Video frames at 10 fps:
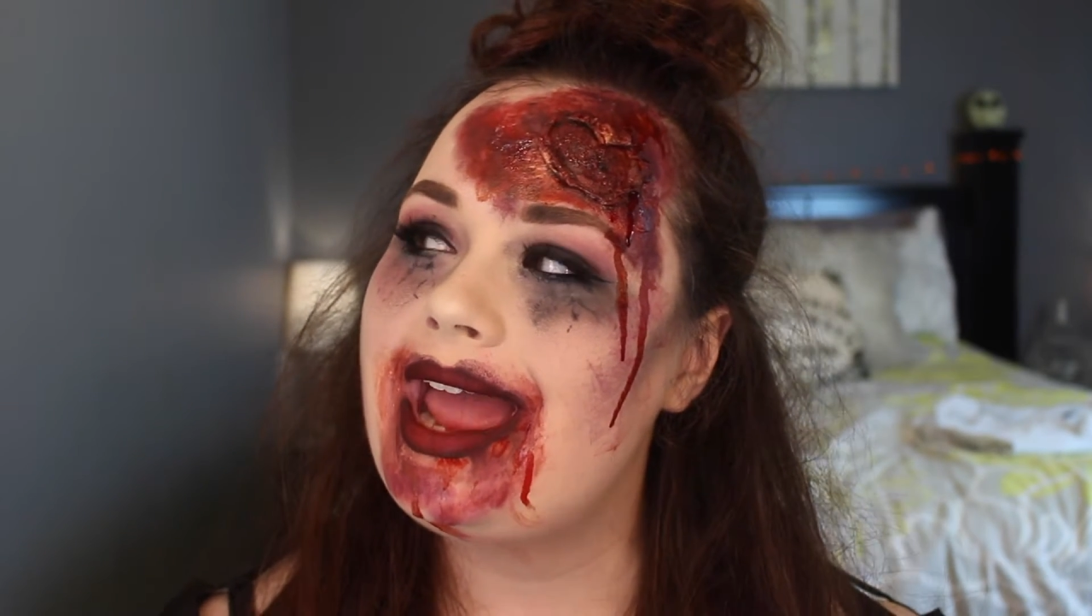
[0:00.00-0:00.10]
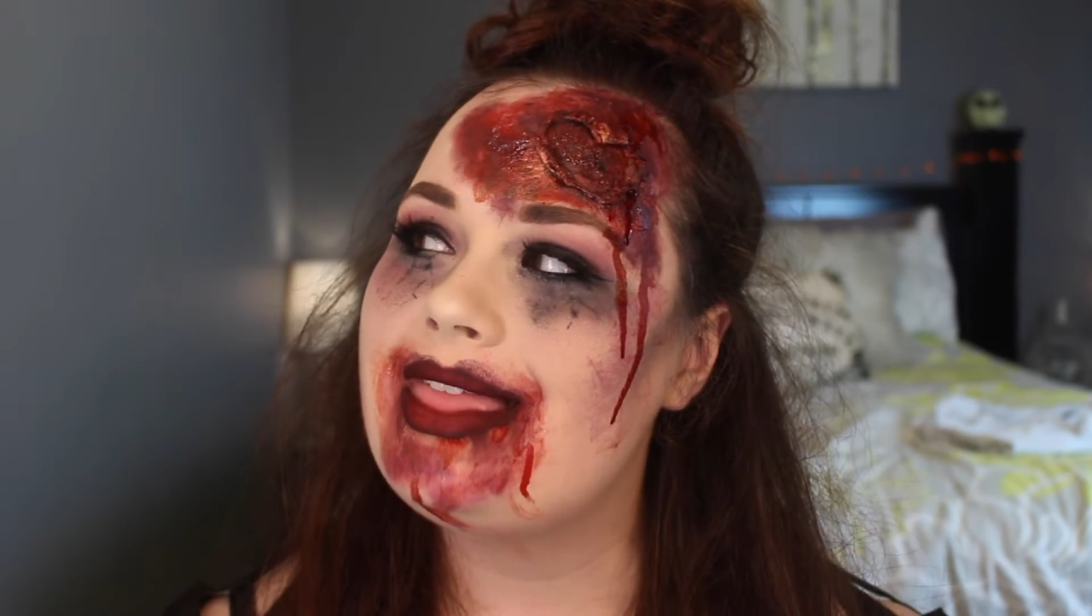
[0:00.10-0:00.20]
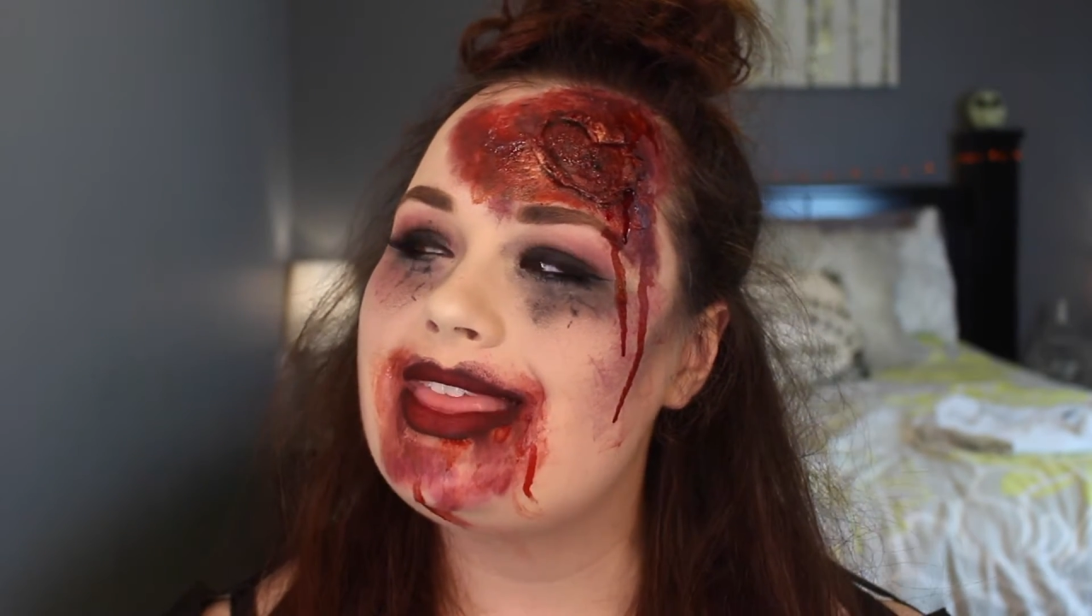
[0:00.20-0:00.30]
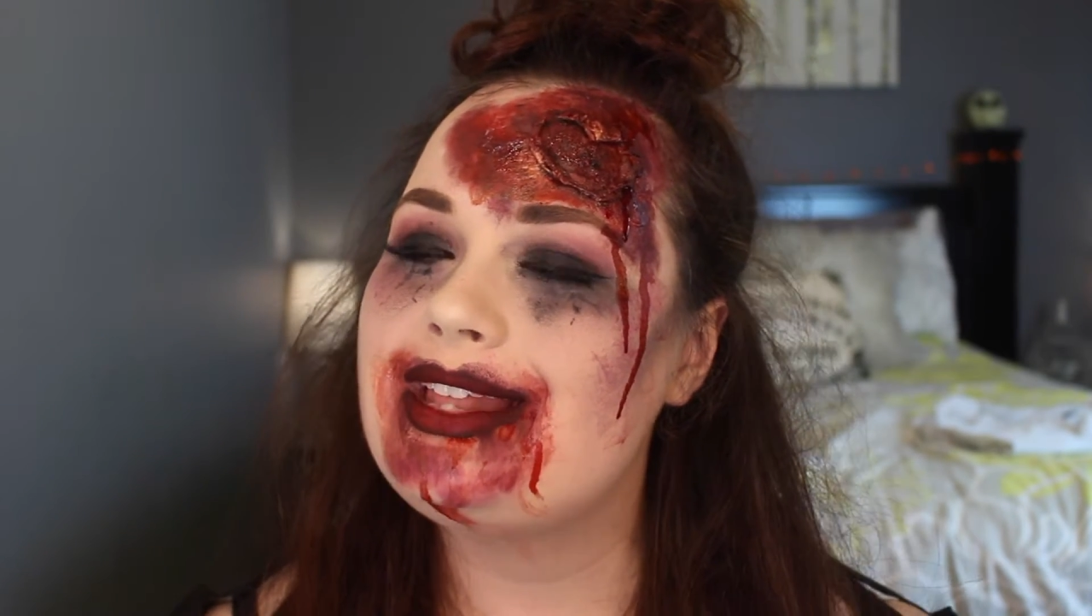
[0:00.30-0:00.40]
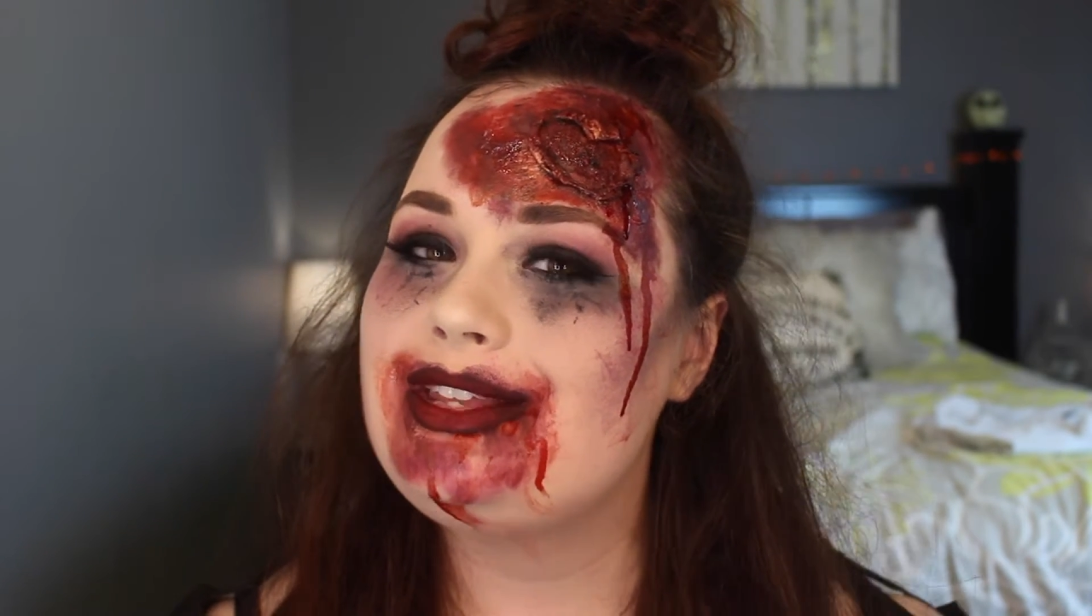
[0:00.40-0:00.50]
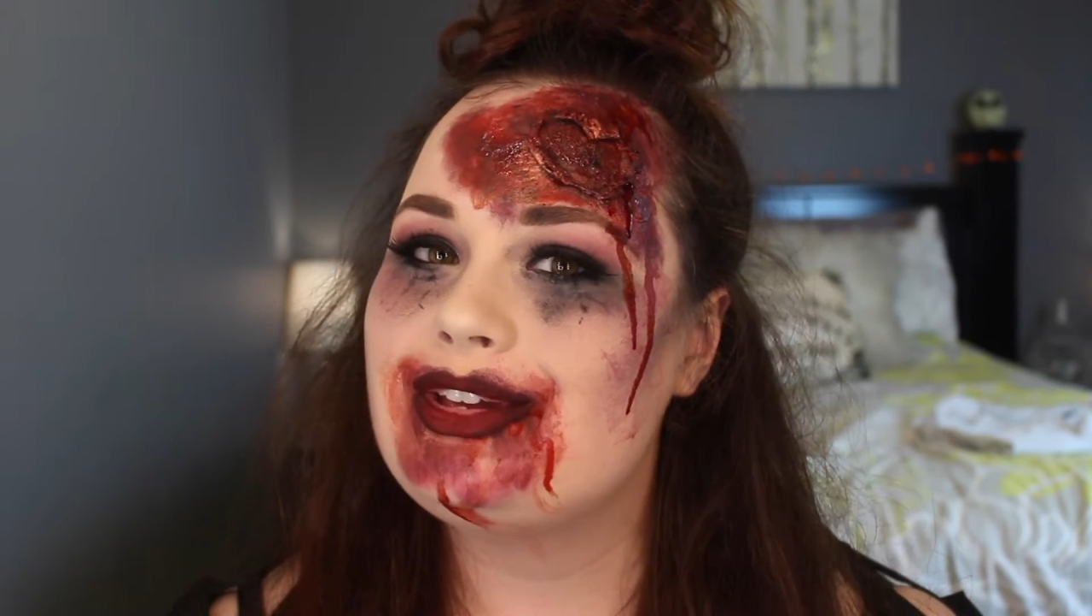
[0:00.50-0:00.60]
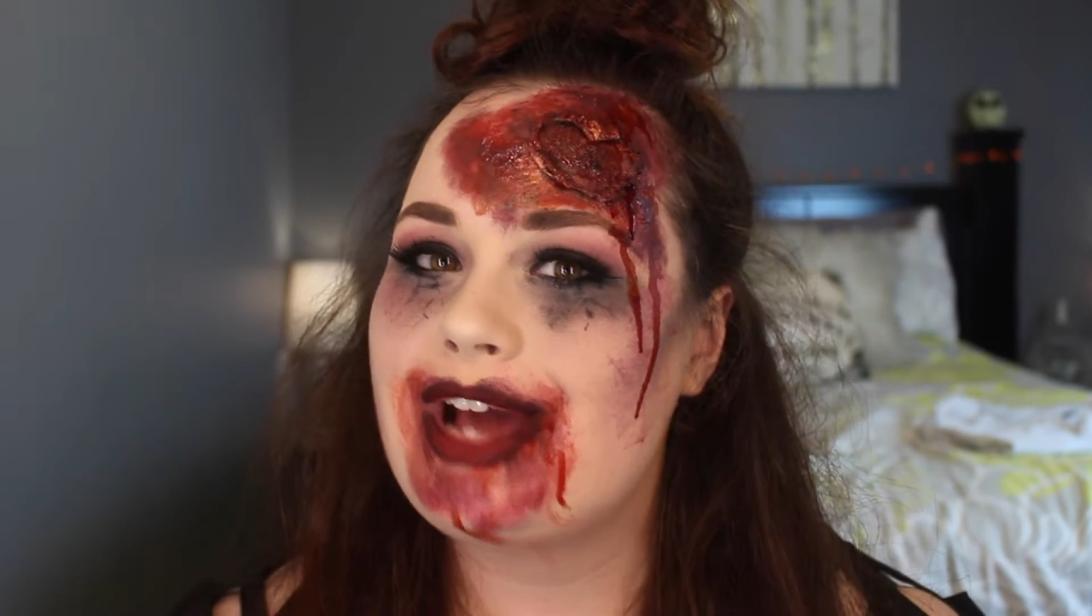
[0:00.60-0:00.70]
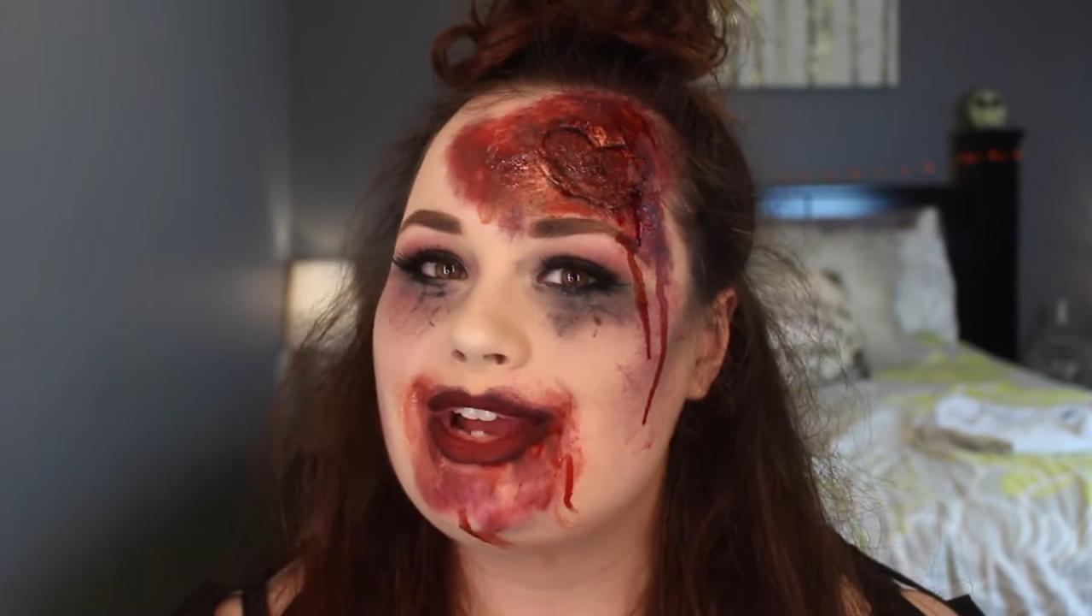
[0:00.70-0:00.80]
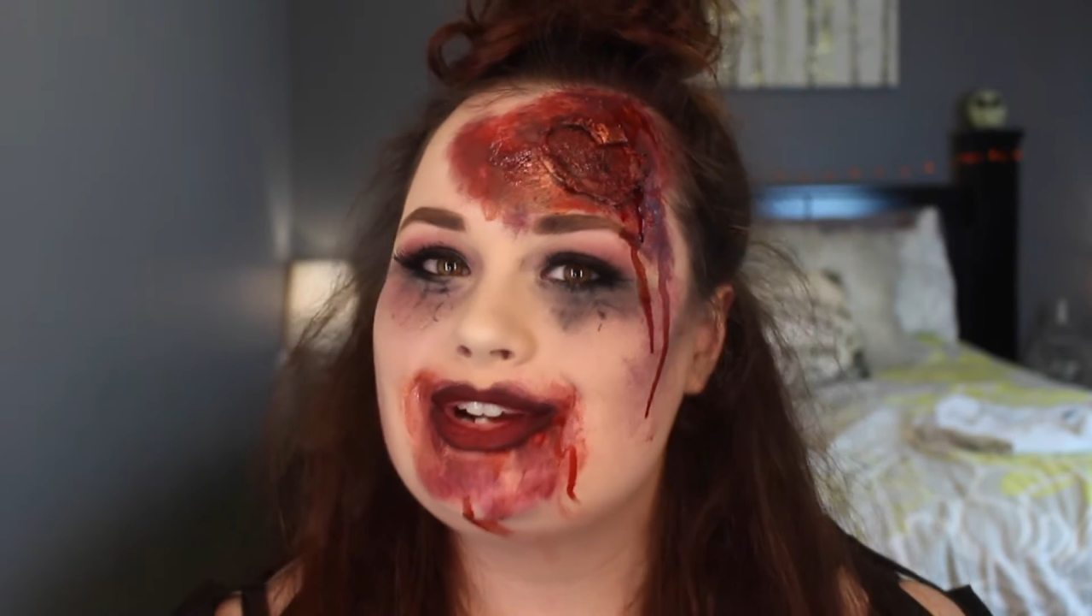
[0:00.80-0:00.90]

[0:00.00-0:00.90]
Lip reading: and then you got